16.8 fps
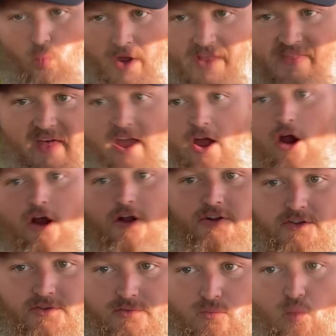when they
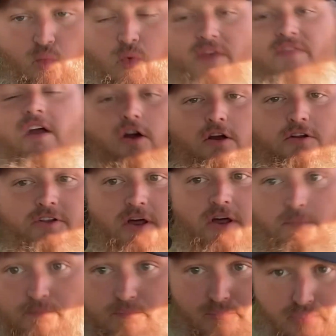aren't when they aren't
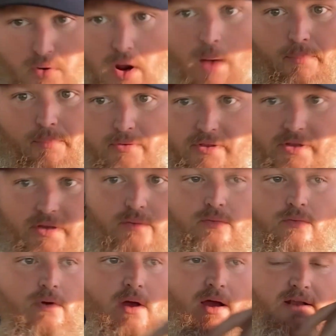done properly,
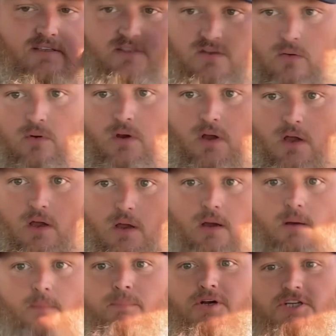right? So
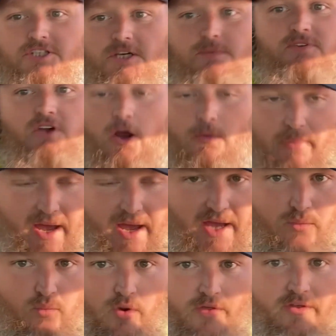push-ups are
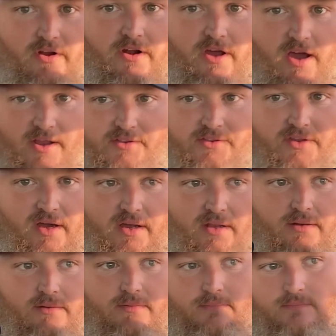bad when they're not
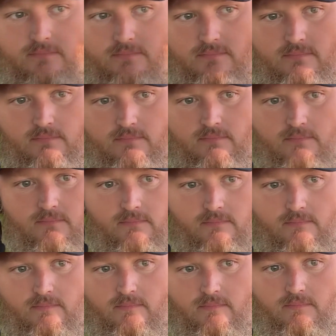done
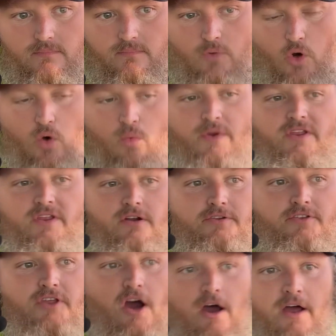or when
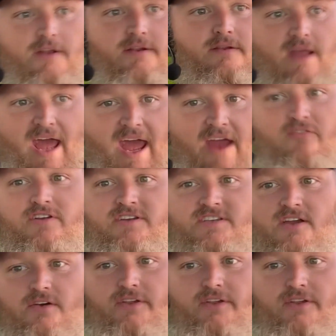they're done every